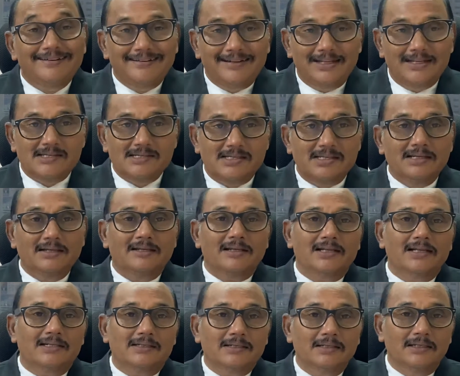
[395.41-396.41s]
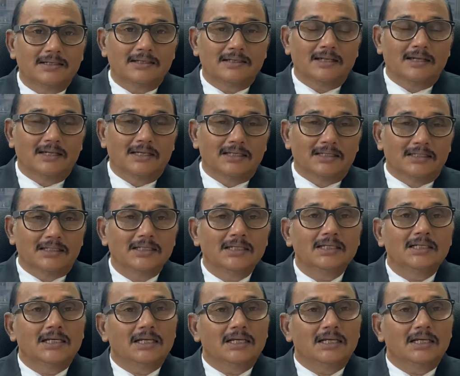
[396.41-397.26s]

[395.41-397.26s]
testing rate in Delhi.